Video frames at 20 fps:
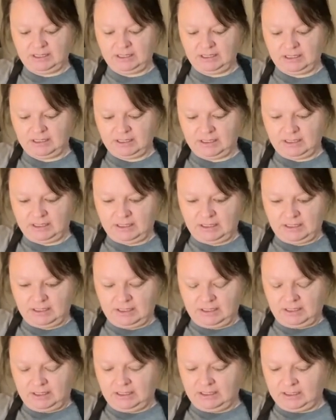
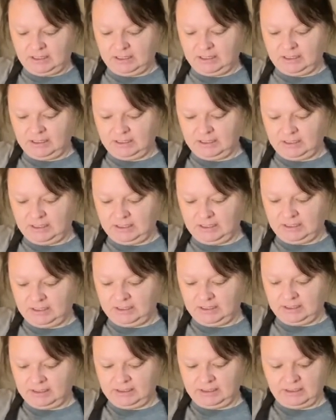
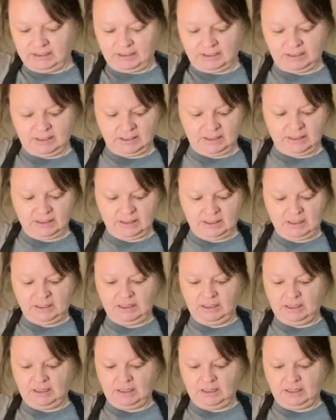Nothing is said.